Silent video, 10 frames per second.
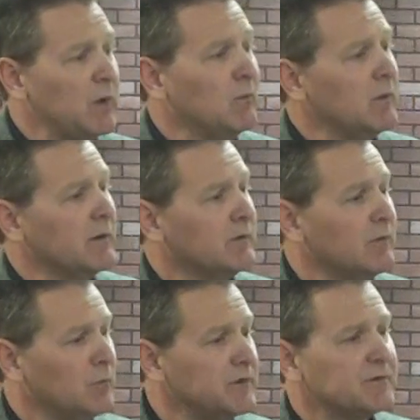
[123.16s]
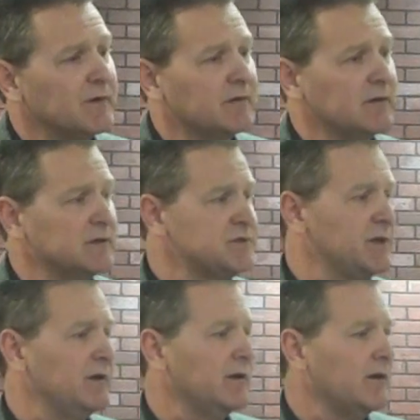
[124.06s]
we wanted to. We set the
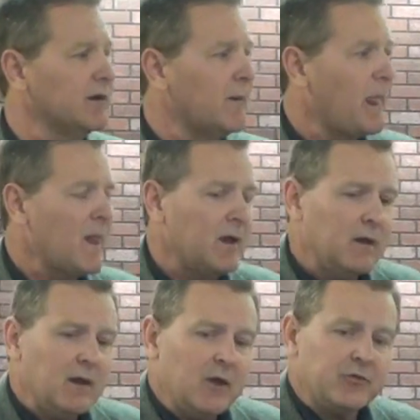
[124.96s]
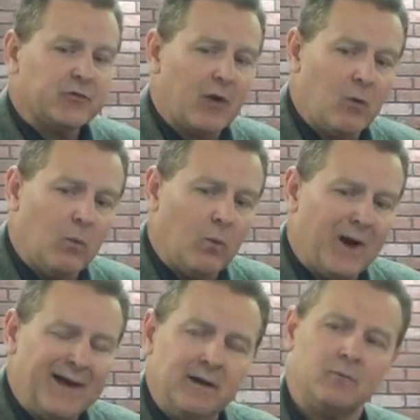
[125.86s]
agenda there. So
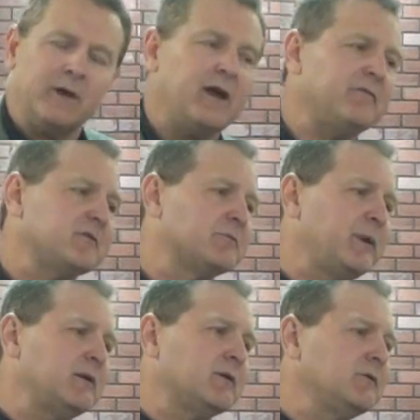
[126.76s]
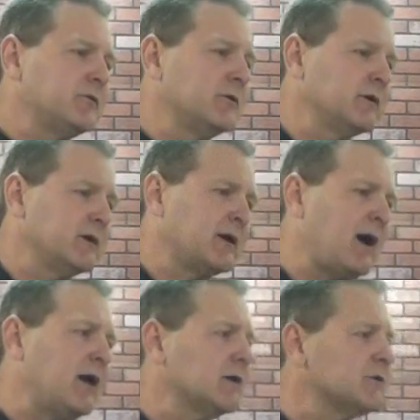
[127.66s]
why did we have to spend $2 trillion,
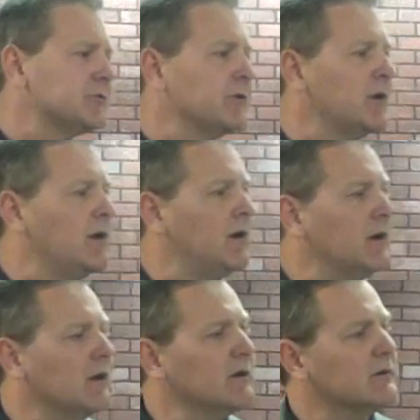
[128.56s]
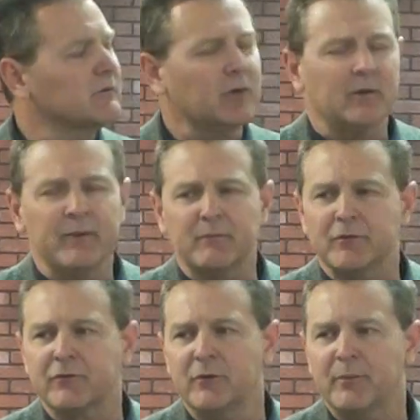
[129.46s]
get the 12-member
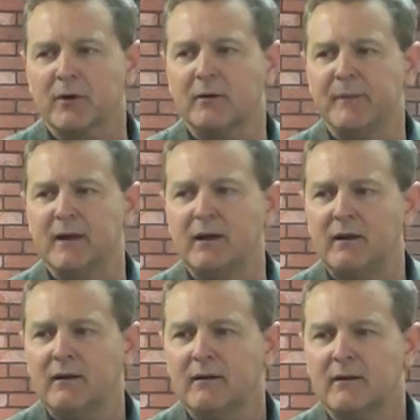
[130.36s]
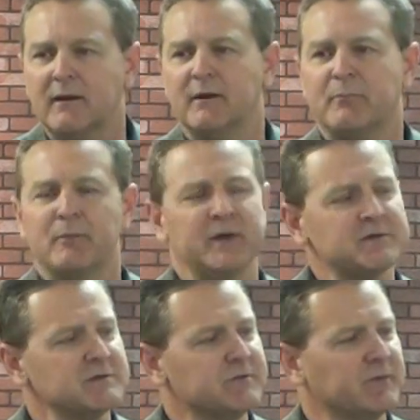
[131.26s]
super committee to get
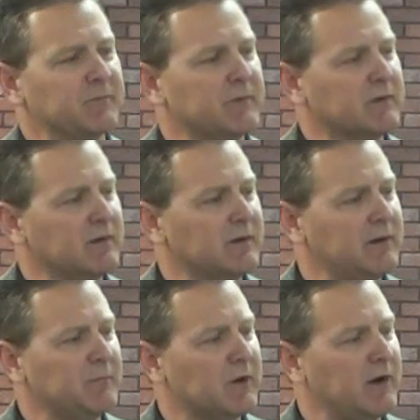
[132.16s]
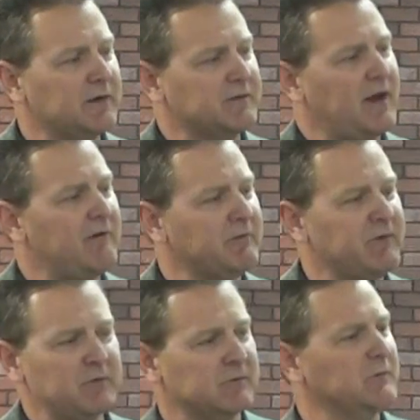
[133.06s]
permissions from the Democrats to have a
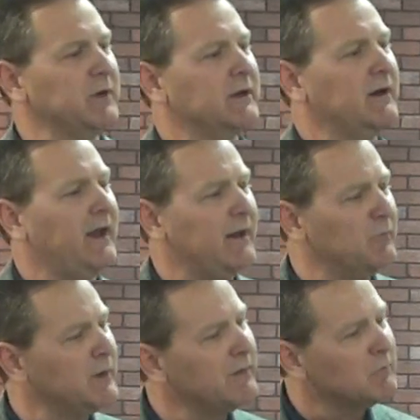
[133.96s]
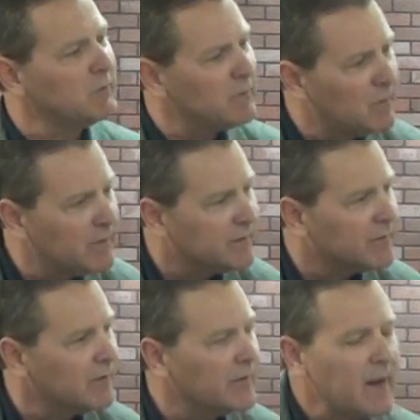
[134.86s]
vote that we could have had whenever we wanted to?